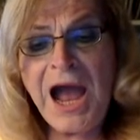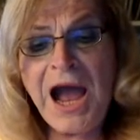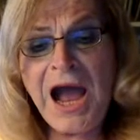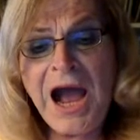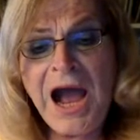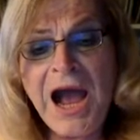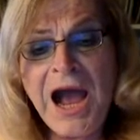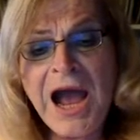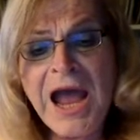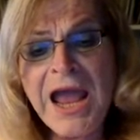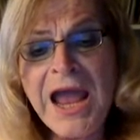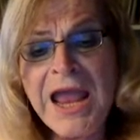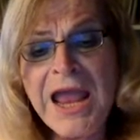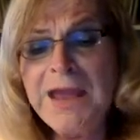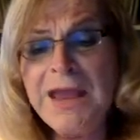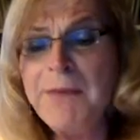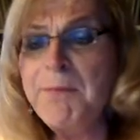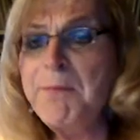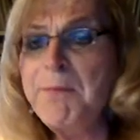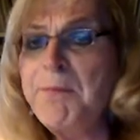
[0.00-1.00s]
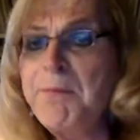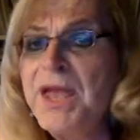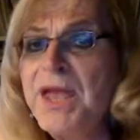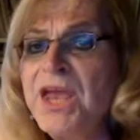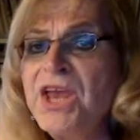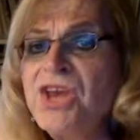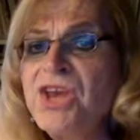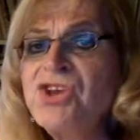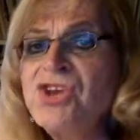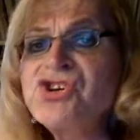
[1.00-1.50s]
I
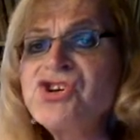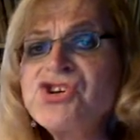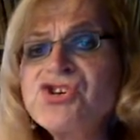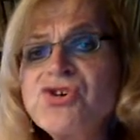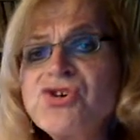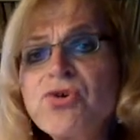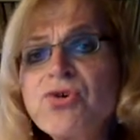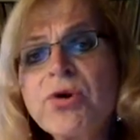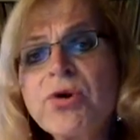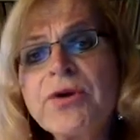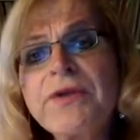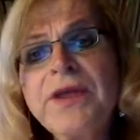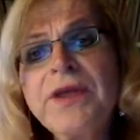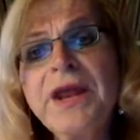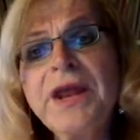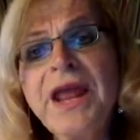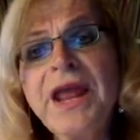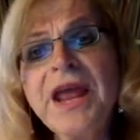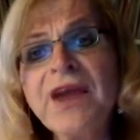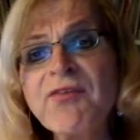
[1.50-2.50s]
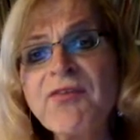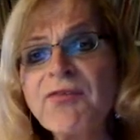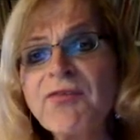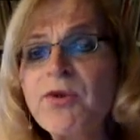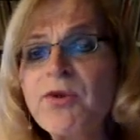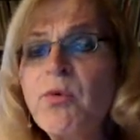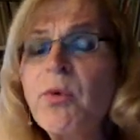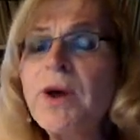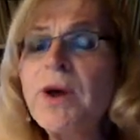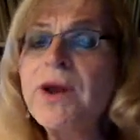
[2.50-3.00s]
made sure that
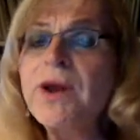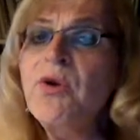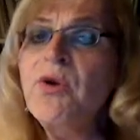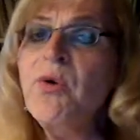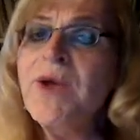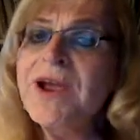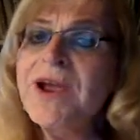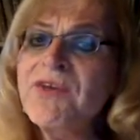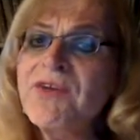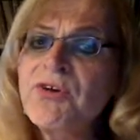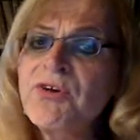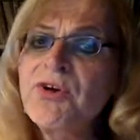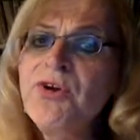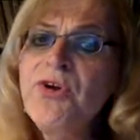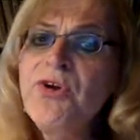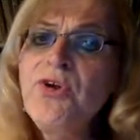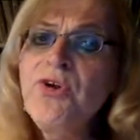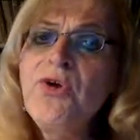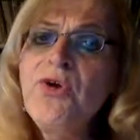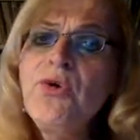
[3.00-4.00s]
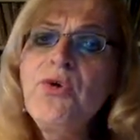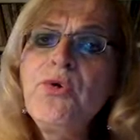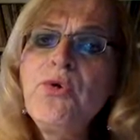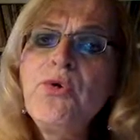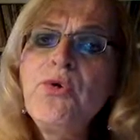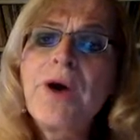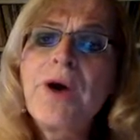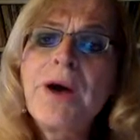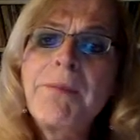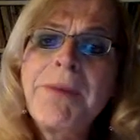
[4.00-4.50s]
everyone who ever knew
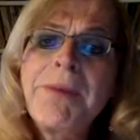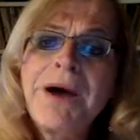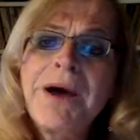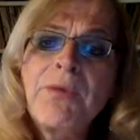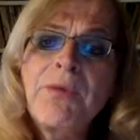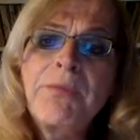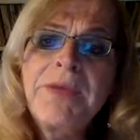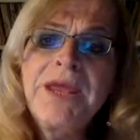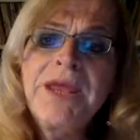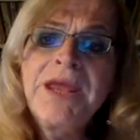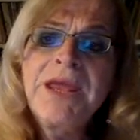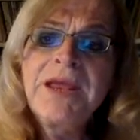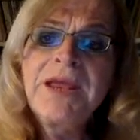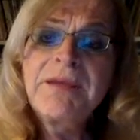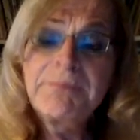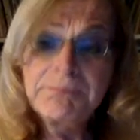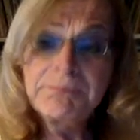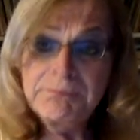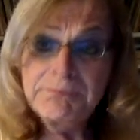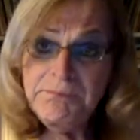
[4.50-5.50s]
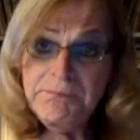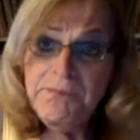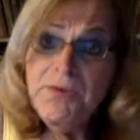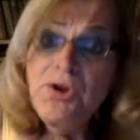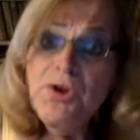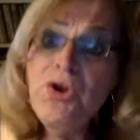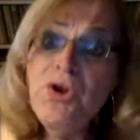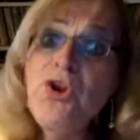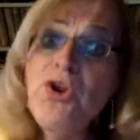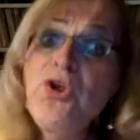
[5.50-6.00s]
about me
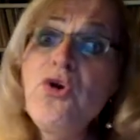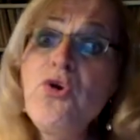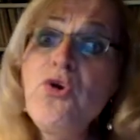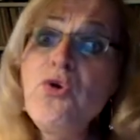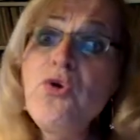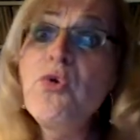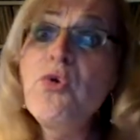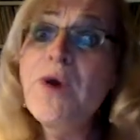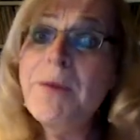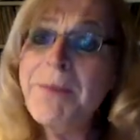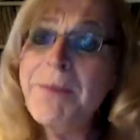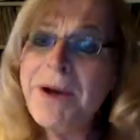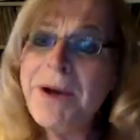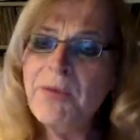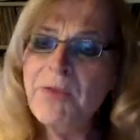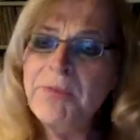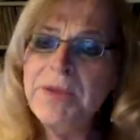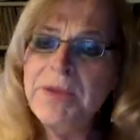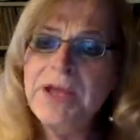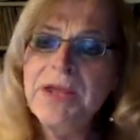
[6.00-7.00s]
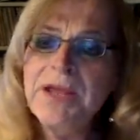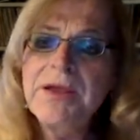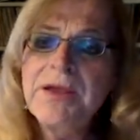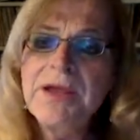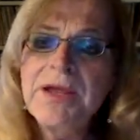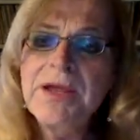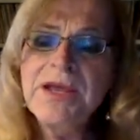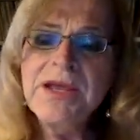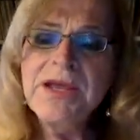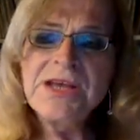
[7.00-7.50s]
knew about me.
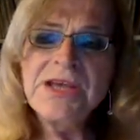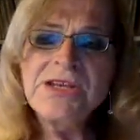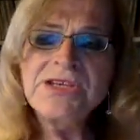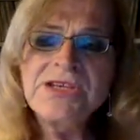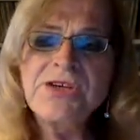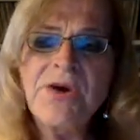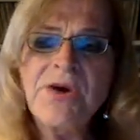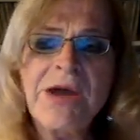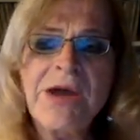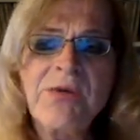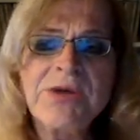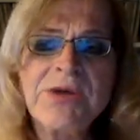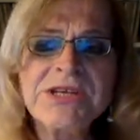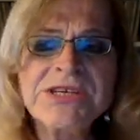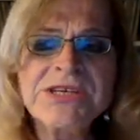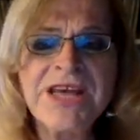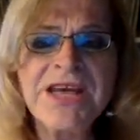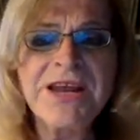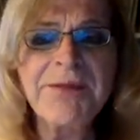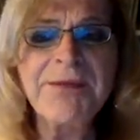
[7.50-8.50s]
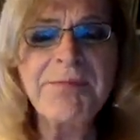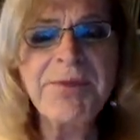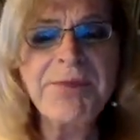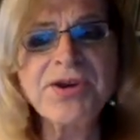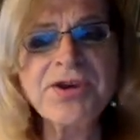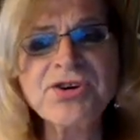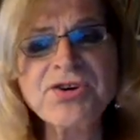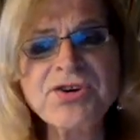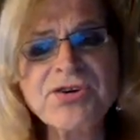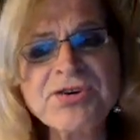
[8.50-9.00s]
So I would send
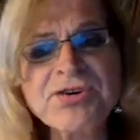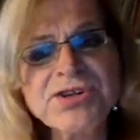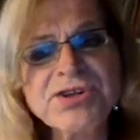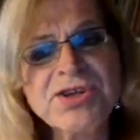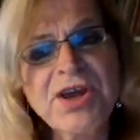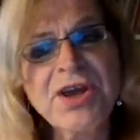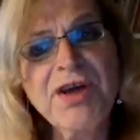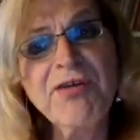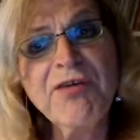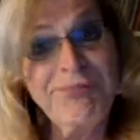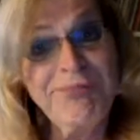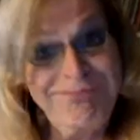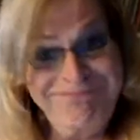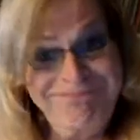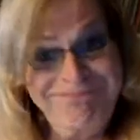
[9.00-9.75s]
pictures of